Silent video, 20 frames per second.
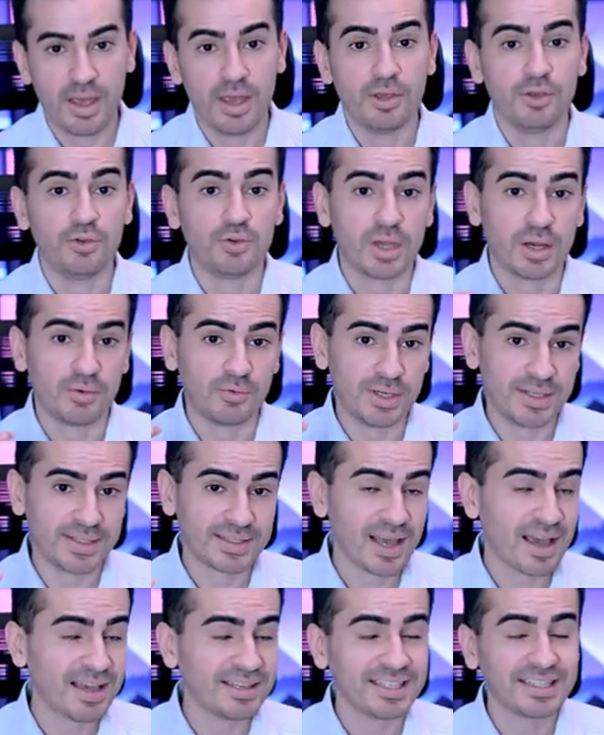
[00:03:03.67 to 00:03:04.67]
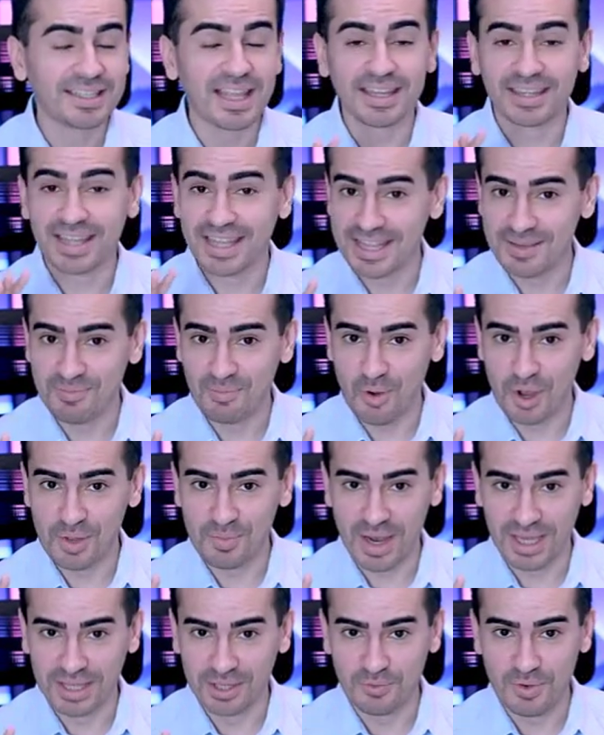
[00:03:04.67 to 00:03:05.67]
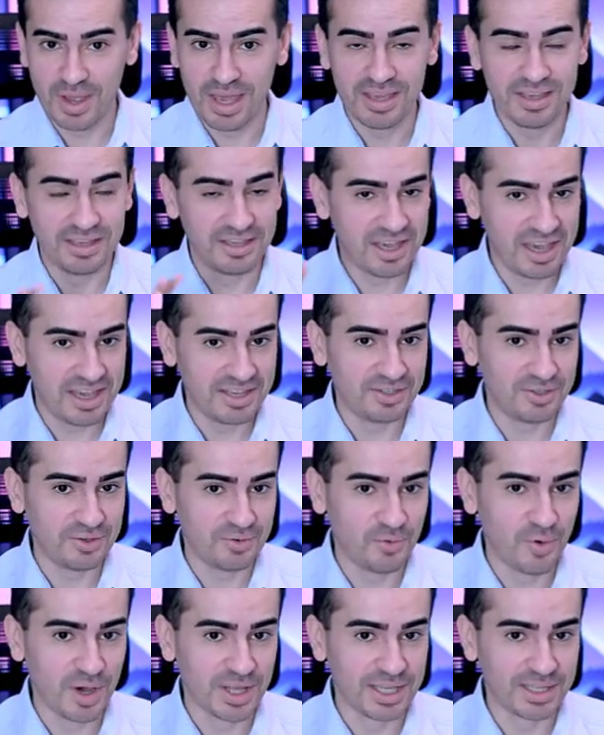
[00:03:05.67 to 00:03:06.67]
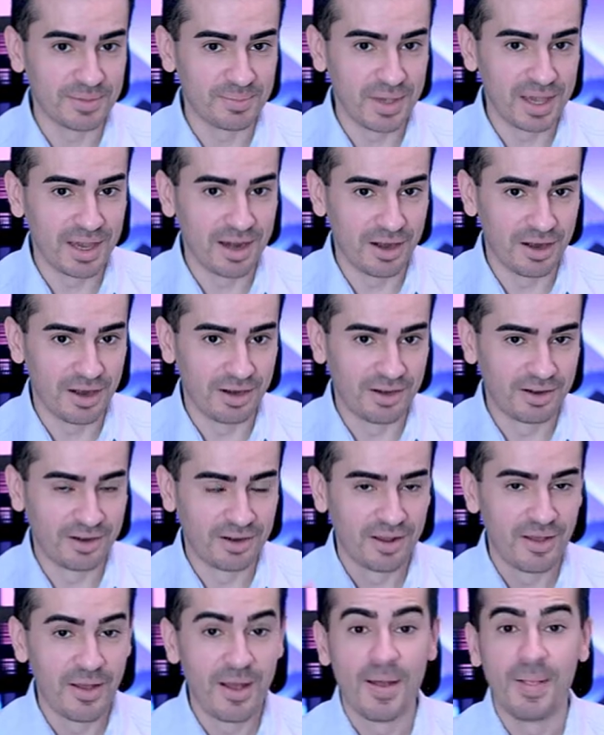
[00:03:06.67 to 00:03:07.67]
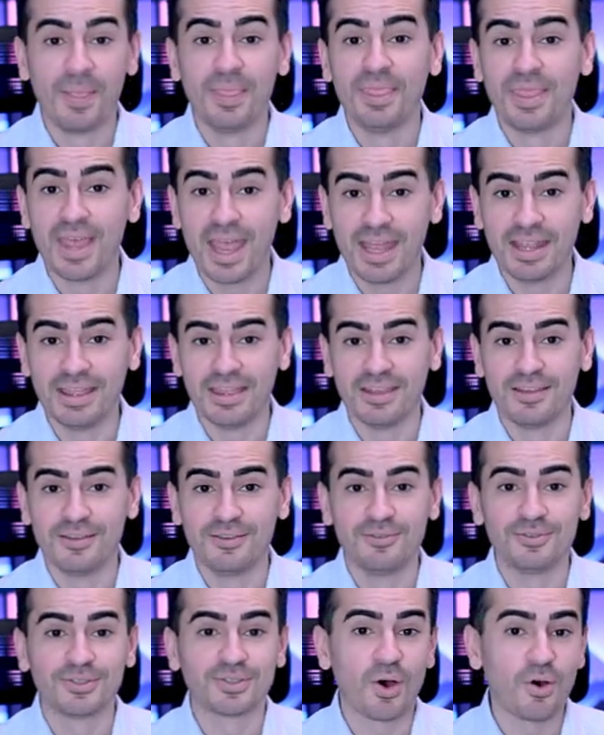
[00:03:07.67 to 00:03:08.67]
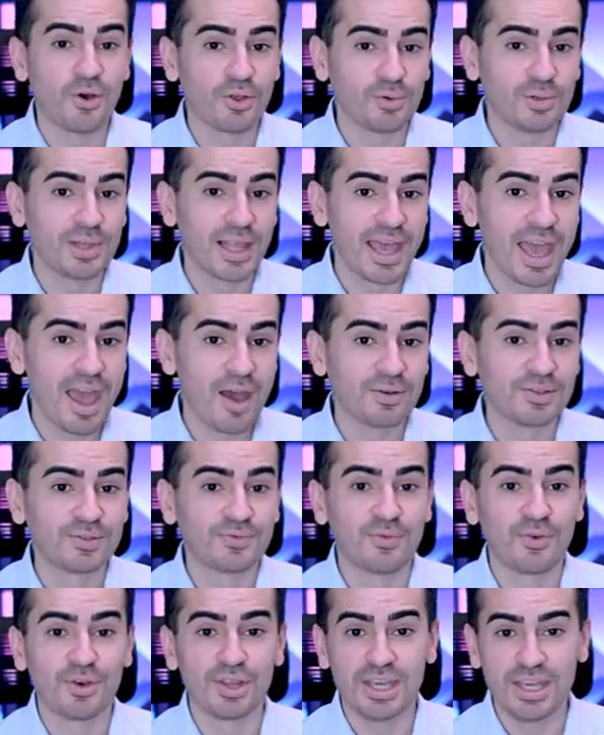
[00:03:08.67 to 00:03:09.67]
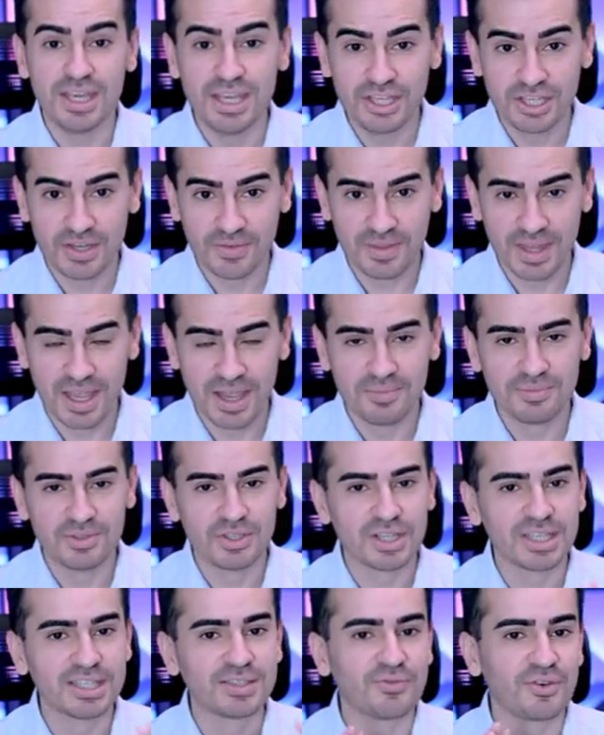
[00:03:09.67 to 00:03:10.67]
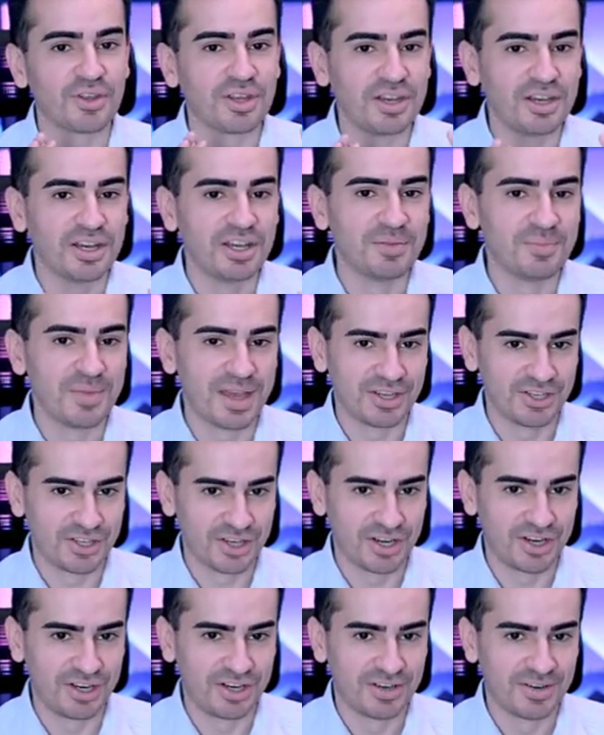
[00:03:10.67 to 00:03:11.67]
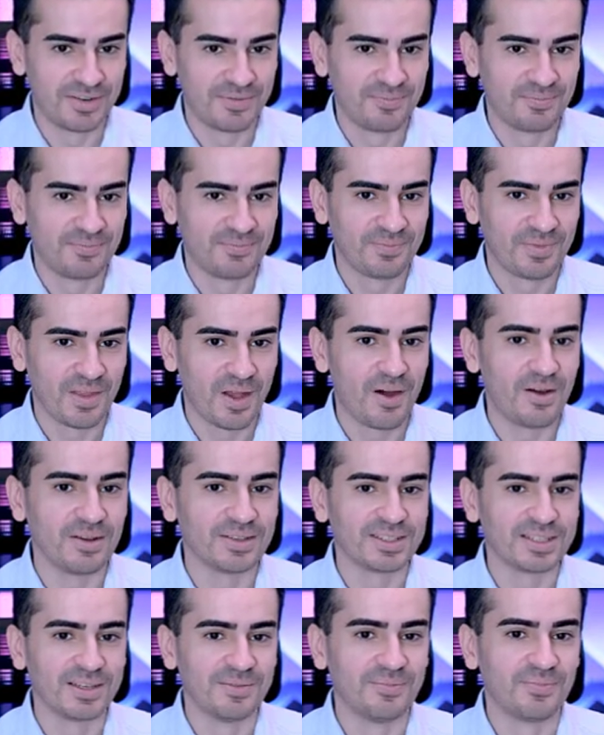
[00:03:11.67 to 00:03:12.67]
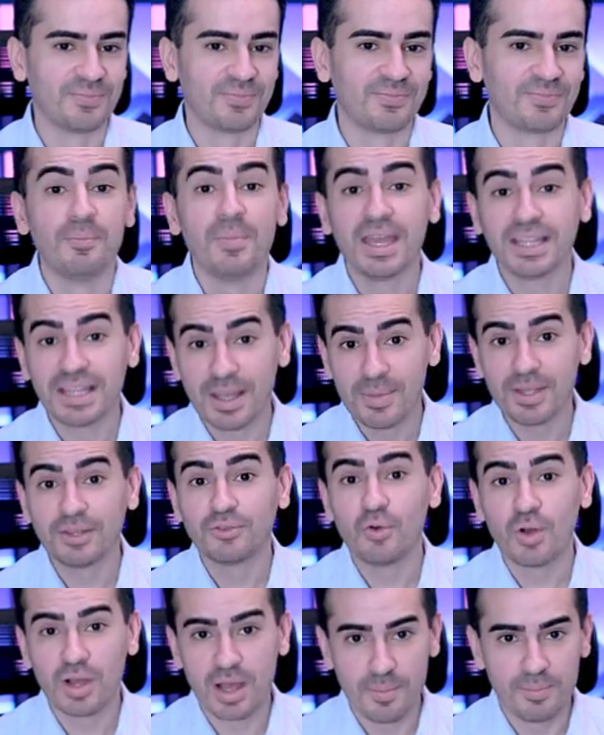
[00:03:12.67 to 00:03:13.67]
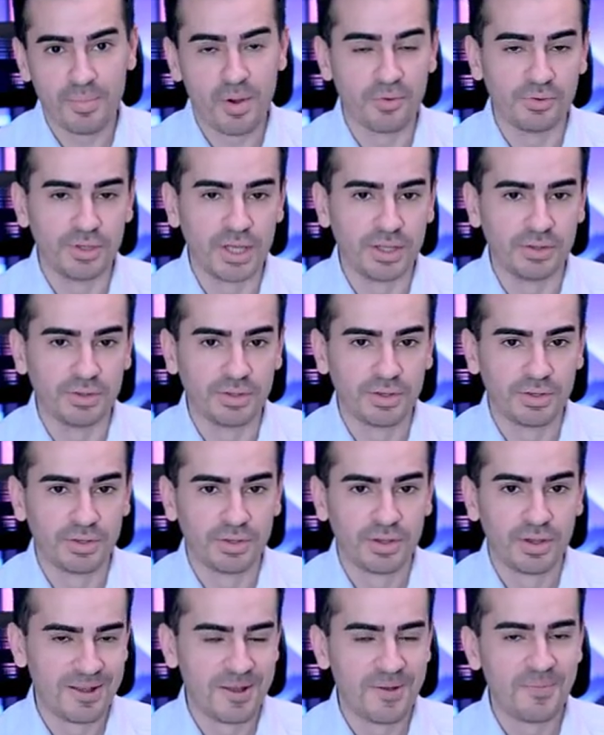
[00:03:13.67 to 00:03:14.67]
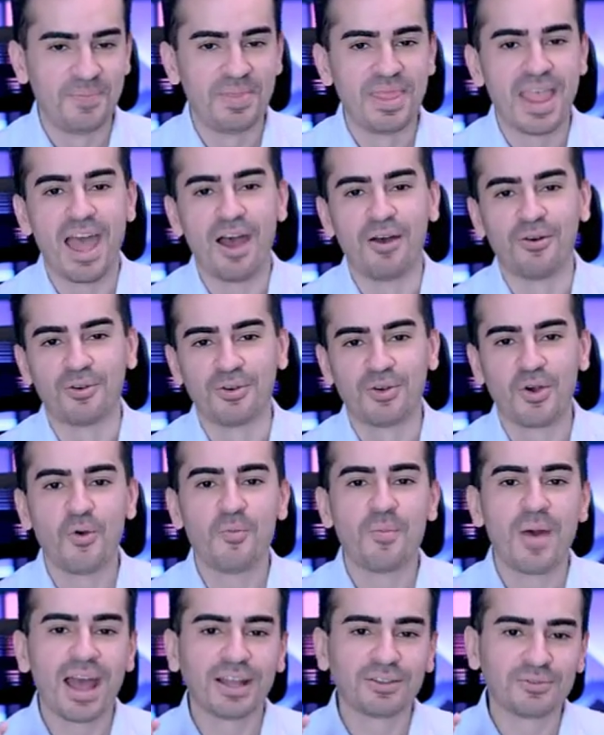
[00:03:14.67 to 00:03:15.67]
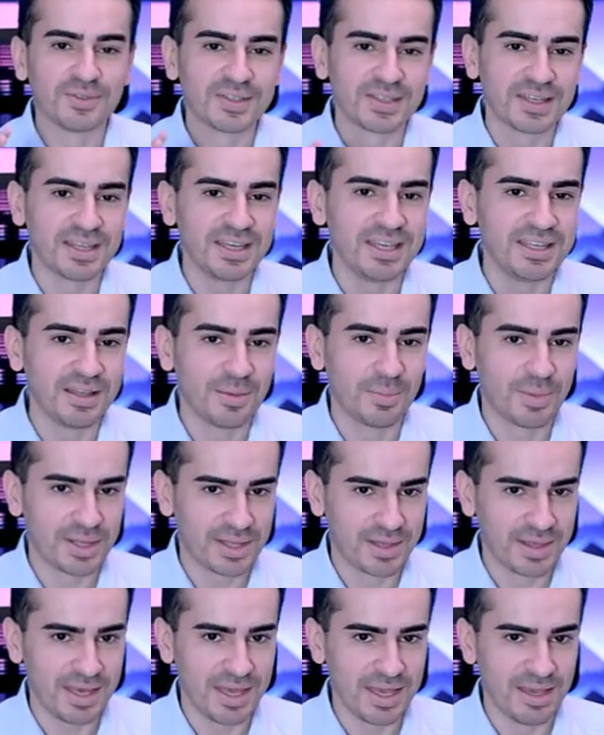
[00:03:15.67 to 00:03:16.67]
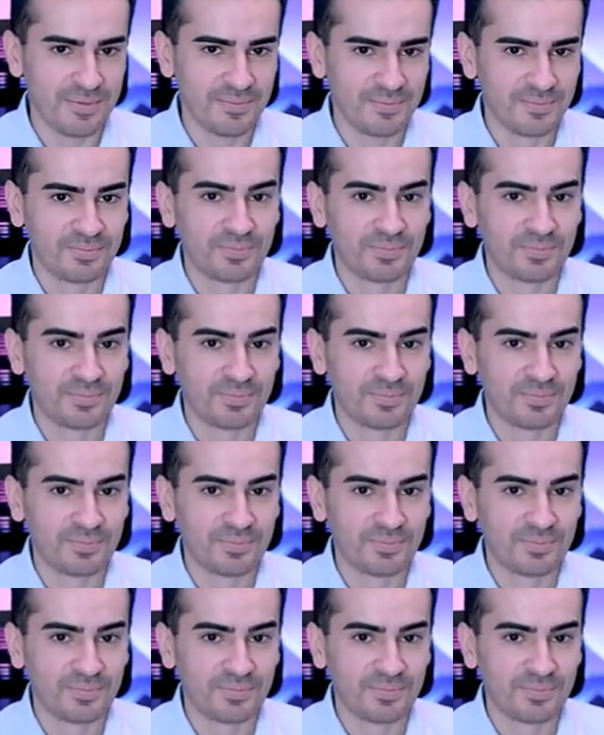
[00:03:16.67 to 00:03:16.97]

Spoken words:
You can resize it at any point, by the way, in case you want it bigger. Then use auto layouts for each of them just for good measure. Awesome. Make them into a component. Now, go back to screen number 3.